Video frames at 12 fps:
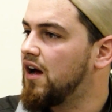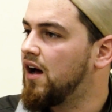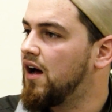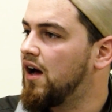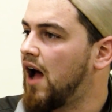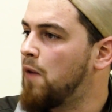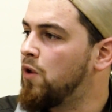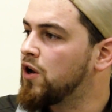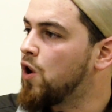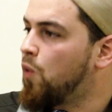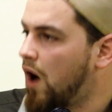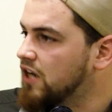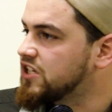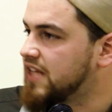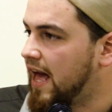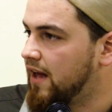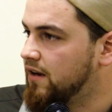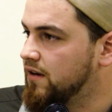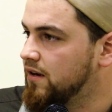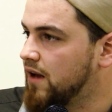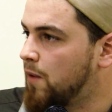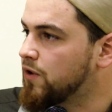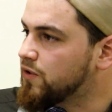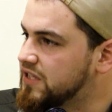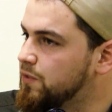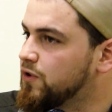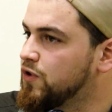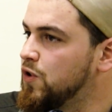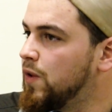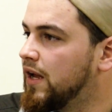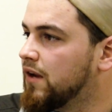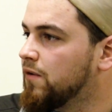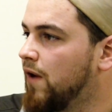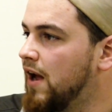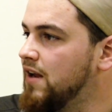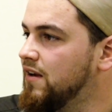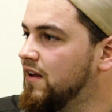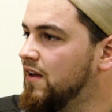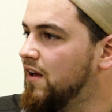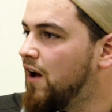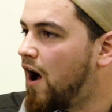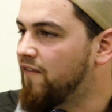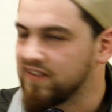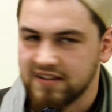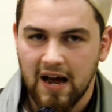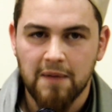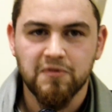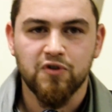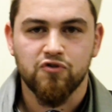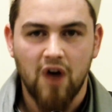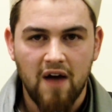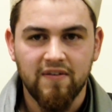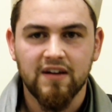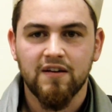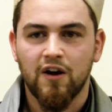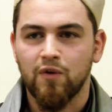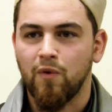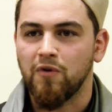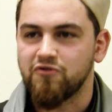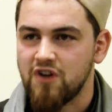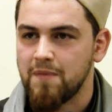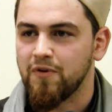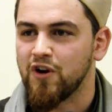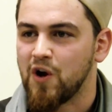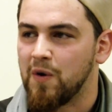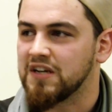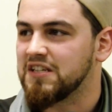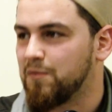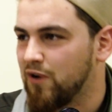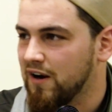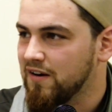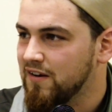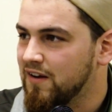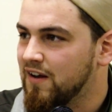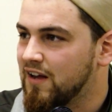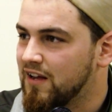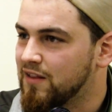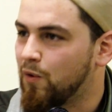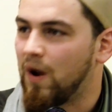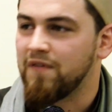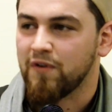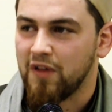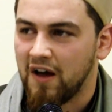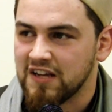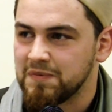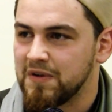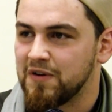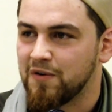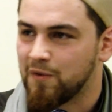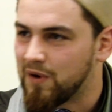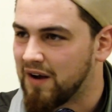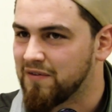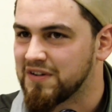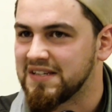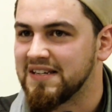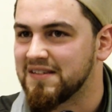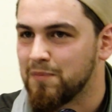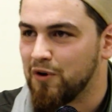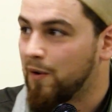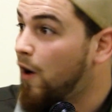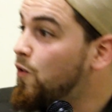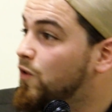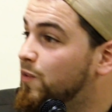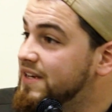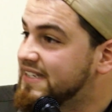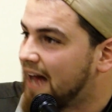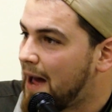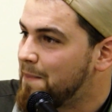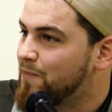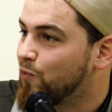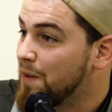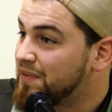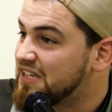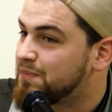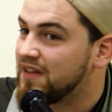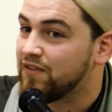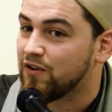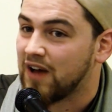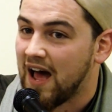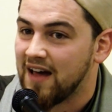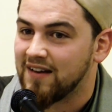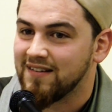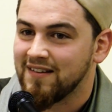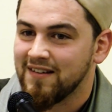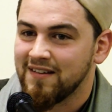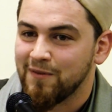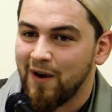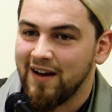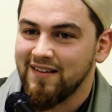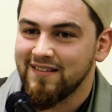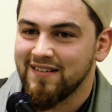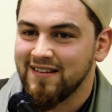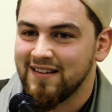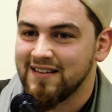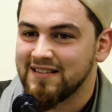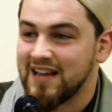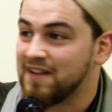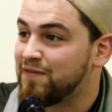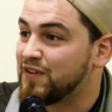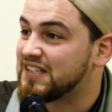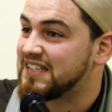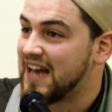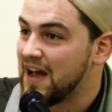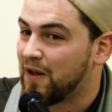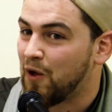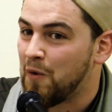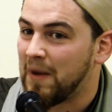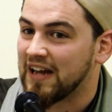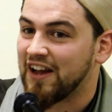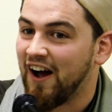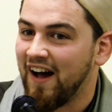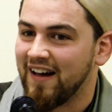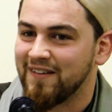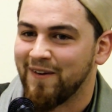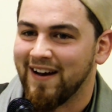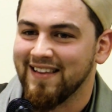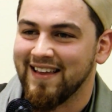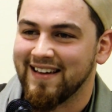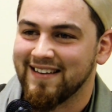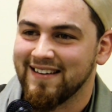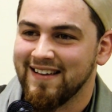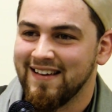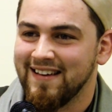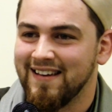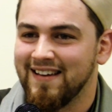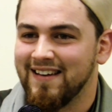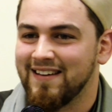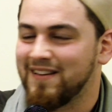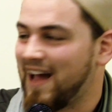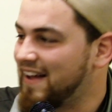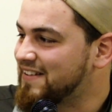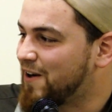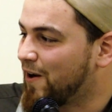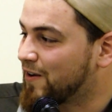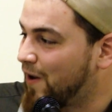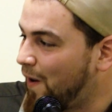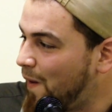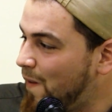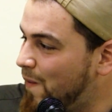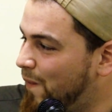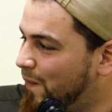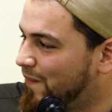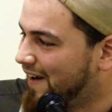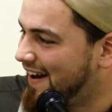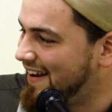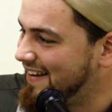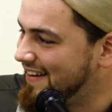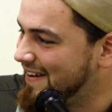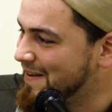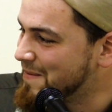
I want to go watch that. I want to go see what they're doing, right? Oftentimes you're driving on a road trip or you're going somewhere, and the wife or the husband or whatever sees the bill, oh, can we stop? Ripley's Believe It or Not, right? 10-foot snail, oh my God, right? Like, escargot, right?